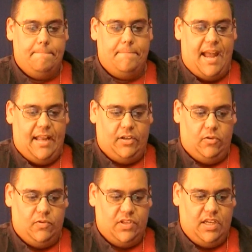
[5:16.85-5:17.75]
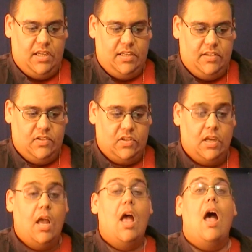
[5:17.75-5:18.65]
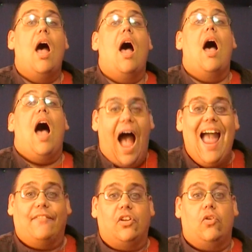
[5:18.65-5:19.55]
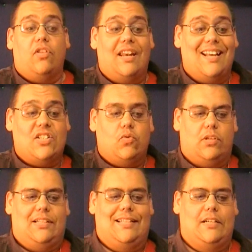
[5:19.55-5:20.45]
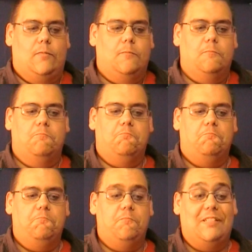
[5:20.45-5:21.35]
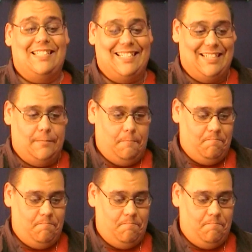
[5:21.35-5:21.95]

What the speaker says: Bad news is, I have to do the next one now. Yeah.